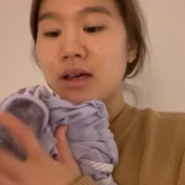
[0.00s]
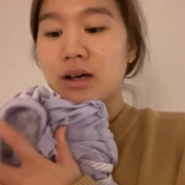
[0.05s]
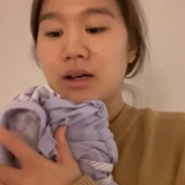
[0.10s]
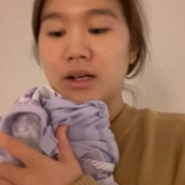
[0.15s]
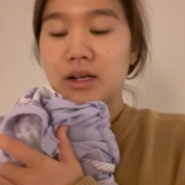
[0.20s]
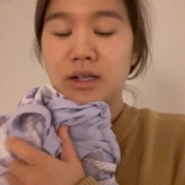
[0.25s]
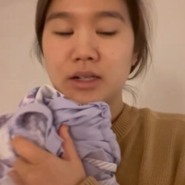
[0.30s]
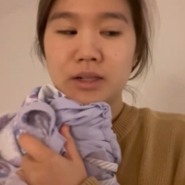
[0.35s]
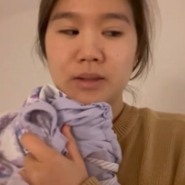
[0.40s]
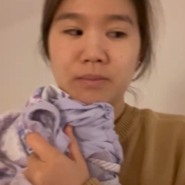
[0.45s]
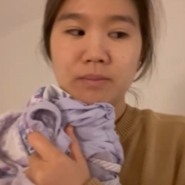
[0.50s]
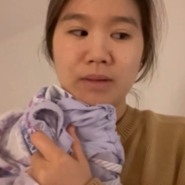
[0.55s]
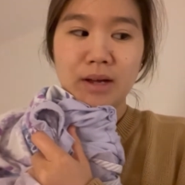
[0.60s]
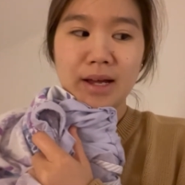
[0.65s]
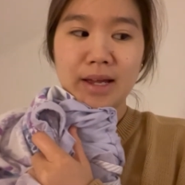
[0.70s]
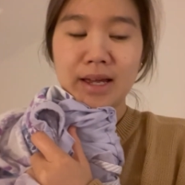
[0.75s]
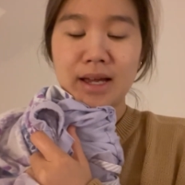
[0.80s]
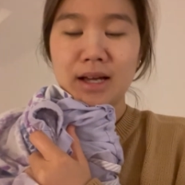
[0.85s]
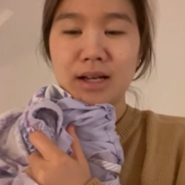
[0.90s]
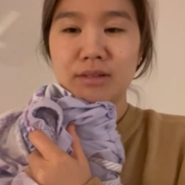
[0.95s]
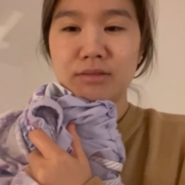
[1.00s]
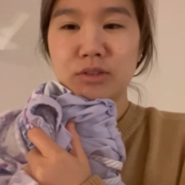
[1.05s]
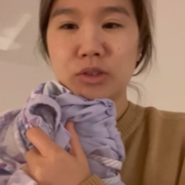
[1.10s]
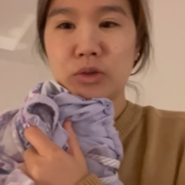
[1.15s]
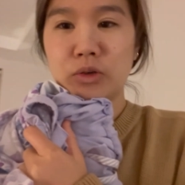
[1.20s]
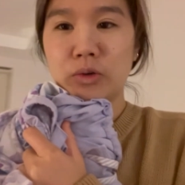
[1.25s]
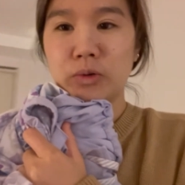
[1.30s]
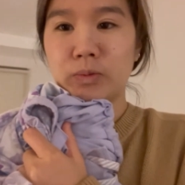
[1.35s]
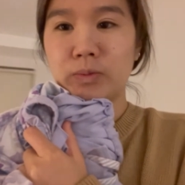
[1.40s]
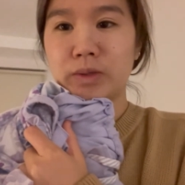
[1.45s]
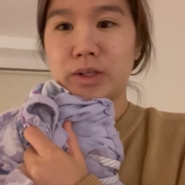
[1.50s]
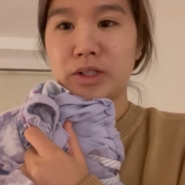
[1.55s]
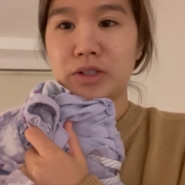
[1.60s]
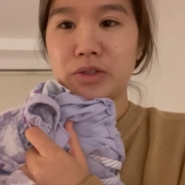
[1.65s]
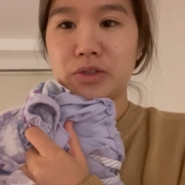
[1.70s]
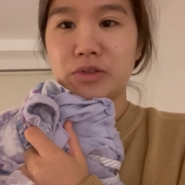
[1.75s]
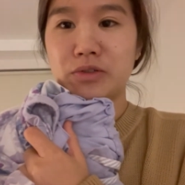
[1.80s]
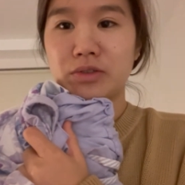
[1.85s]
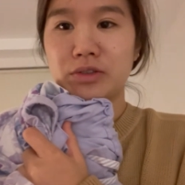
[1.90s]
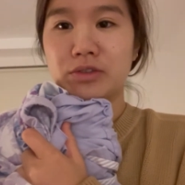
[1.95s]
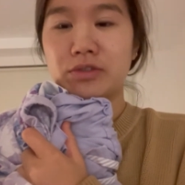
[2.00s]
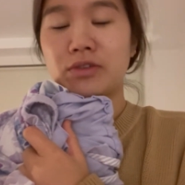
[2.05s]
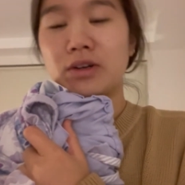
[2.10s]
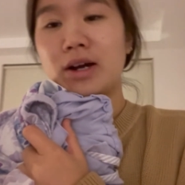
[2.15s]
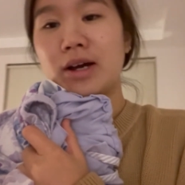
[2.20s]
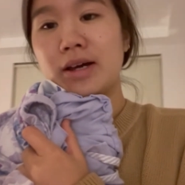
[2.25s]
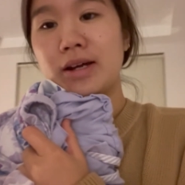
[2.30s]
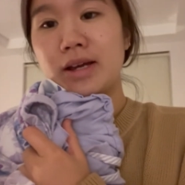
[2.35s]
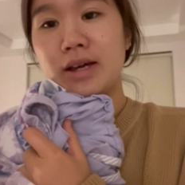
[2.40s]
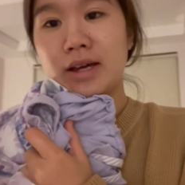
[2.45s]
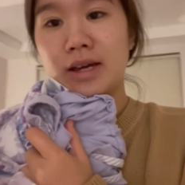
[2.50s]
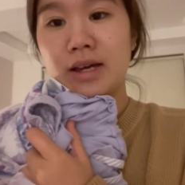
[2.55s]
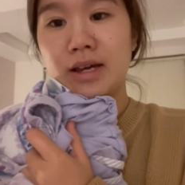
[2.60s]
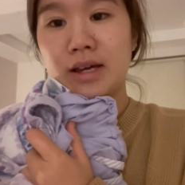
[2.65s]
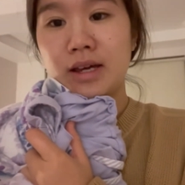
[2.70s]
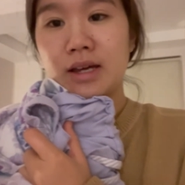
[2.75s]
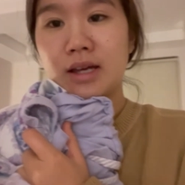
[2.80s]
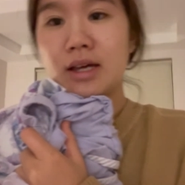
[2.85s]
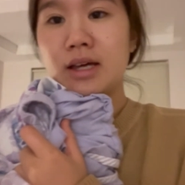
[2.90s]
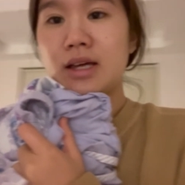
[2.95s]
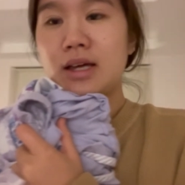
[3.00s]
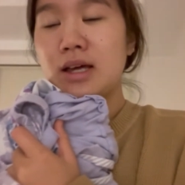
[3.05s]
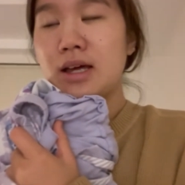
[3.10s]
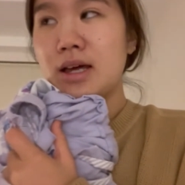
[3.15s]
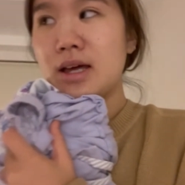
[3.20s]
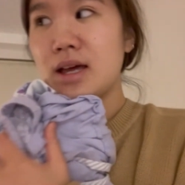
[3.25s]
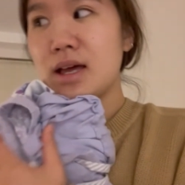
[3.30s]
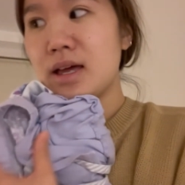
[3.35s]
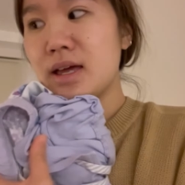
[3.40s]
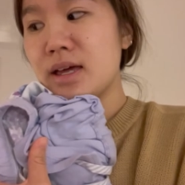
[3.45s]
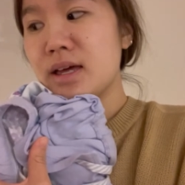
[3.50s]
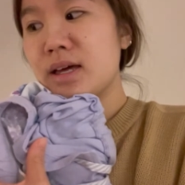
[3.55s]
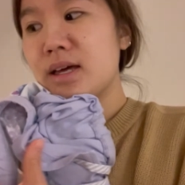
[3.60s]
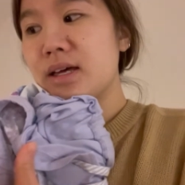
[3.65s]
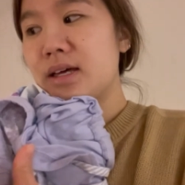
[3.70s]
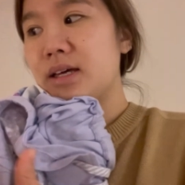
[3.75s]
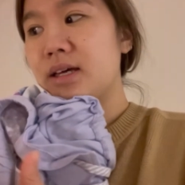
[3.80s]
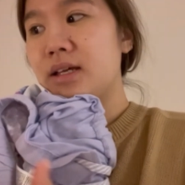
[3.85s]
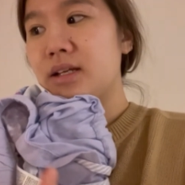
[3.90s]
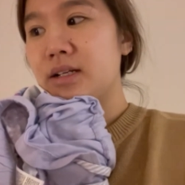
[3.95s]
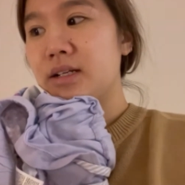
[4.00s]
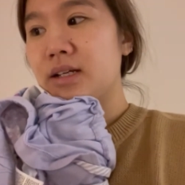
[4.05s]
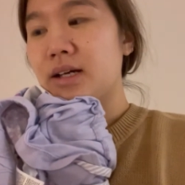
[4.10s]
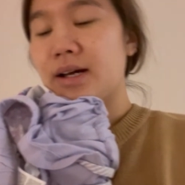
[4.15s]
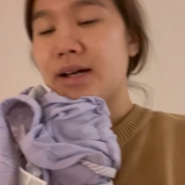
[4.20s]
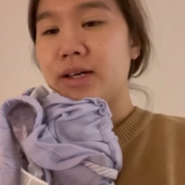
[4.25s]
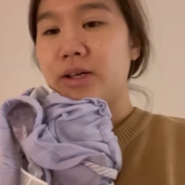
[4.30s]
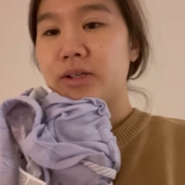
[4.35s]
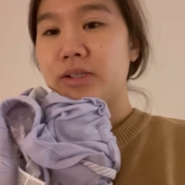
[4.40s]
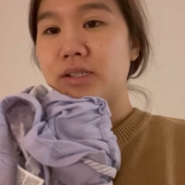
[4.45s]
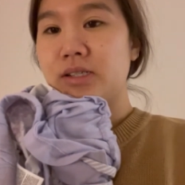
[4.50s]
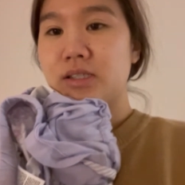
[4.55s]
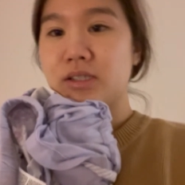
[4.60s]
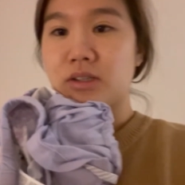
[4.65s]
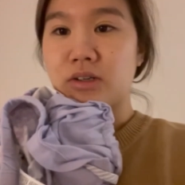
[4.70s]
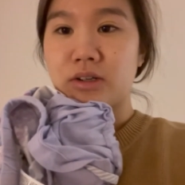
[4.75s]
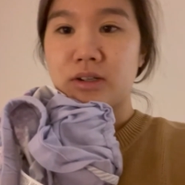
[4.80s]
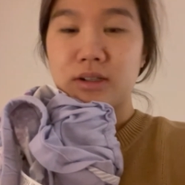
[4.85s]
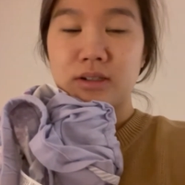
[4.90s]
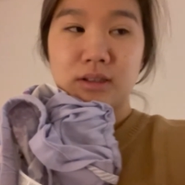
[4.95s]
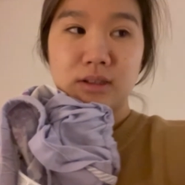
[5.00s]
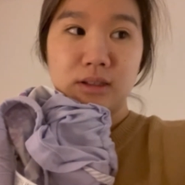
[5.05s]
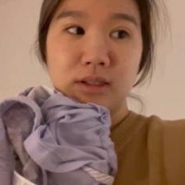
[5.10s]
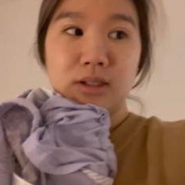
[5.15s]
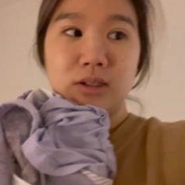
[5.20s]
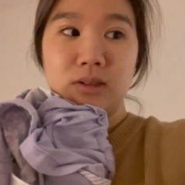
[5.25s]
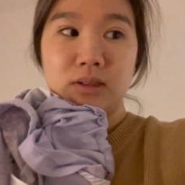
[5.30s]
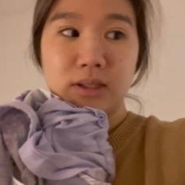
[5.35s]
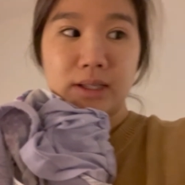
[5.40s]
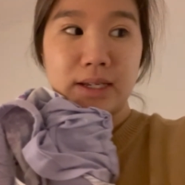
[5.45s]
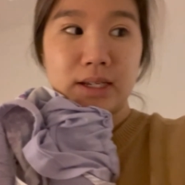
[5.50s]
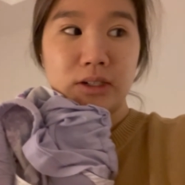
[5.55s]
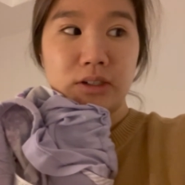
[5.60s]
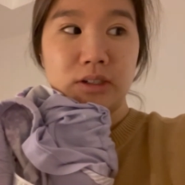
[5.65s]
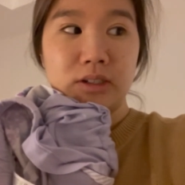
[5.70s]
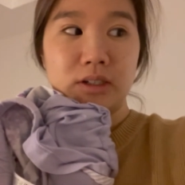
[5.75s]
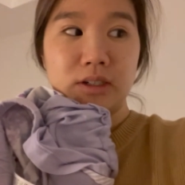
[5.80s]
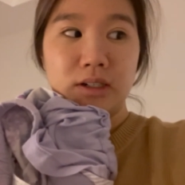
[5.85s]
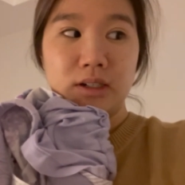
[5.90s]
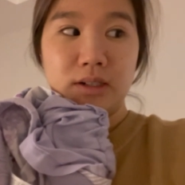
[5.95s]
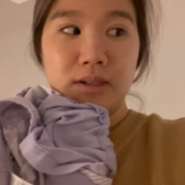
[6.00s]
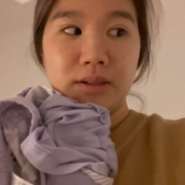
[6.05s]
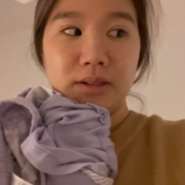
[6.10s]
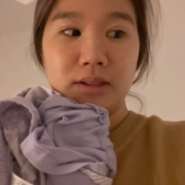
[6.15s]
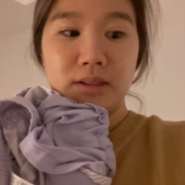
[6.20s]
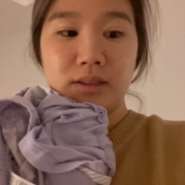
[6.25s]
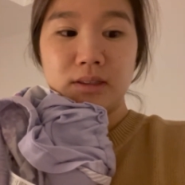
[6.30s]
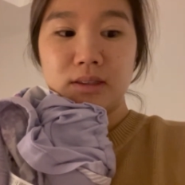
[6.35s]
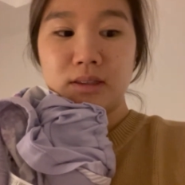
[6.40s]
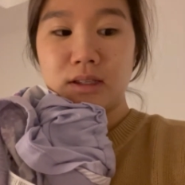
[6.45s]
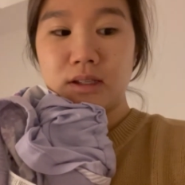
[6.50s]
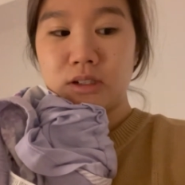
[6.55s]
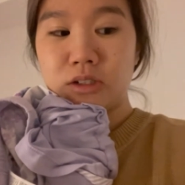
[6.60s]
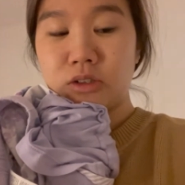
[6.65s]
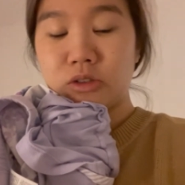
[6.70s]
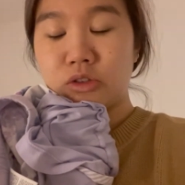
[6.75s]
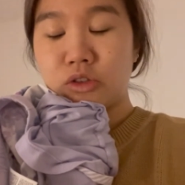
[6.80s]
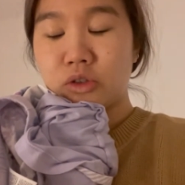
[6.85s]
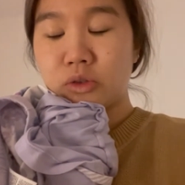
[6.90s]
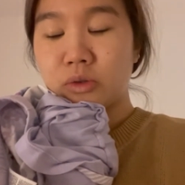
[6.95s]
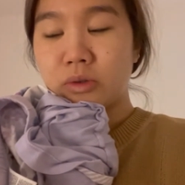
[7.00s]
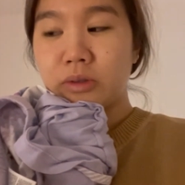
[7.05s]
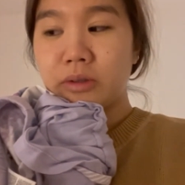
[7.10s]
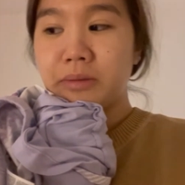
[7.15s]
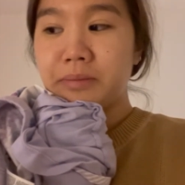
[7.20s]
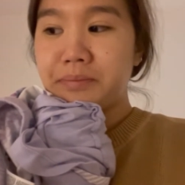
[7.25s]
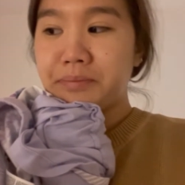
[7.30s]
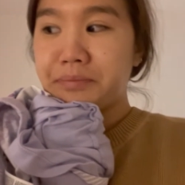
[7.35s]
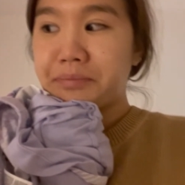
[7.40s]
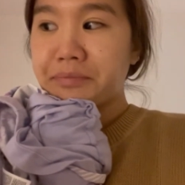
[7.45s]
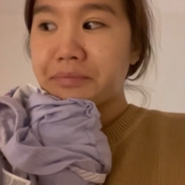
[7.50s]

um, I have no homework due for Friday and I start a little later than usual.